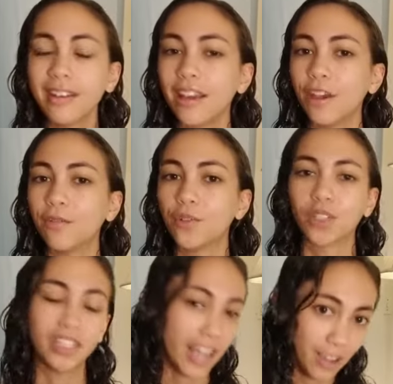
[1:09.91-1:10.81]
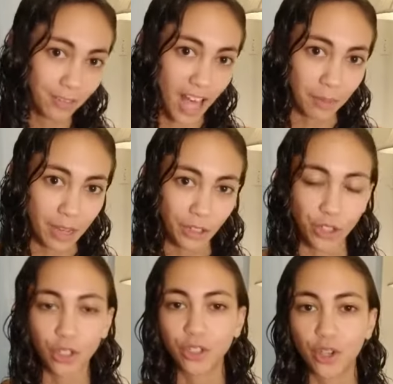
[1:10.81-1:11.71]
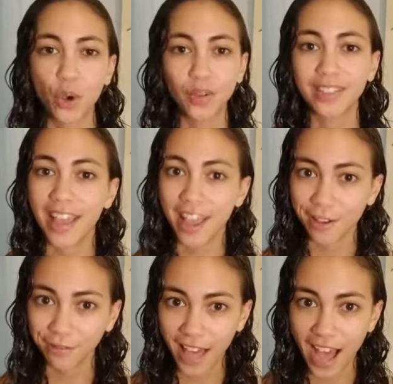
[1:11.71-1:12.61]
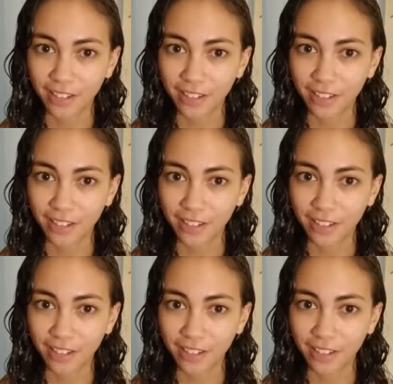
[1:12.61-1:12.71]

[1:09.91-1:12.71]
If you're in A flat major, do is A flat.